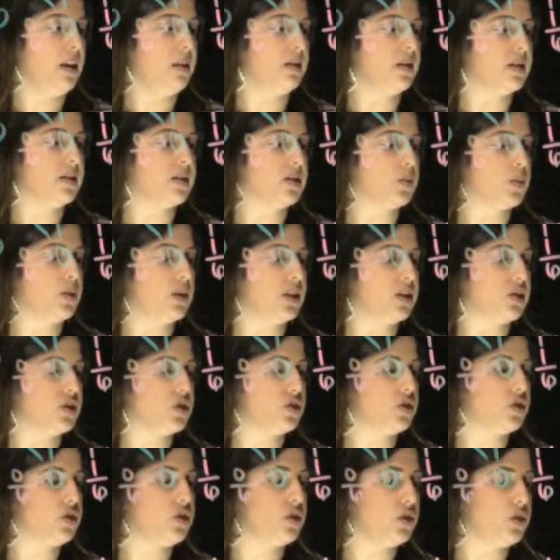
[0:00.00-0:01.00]
This one
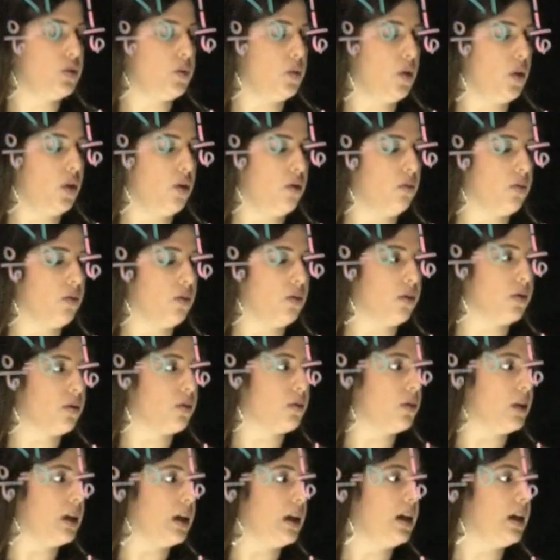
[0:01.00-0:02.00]
is 2 over
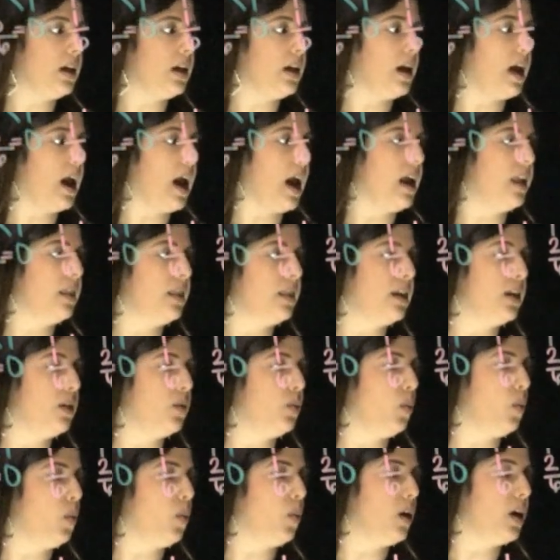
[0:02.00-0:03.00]
3. And
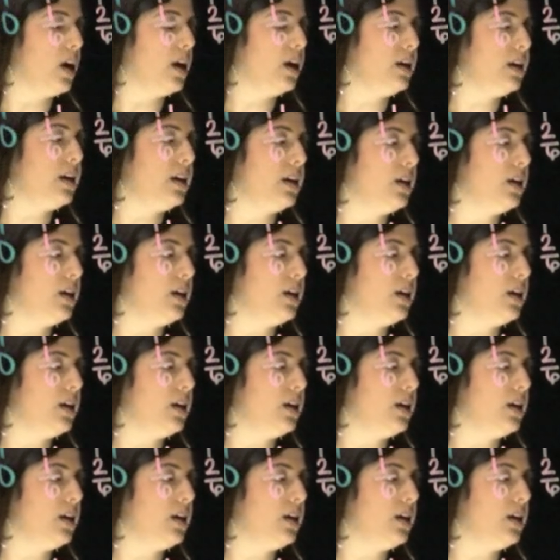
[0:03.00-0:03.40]
then 1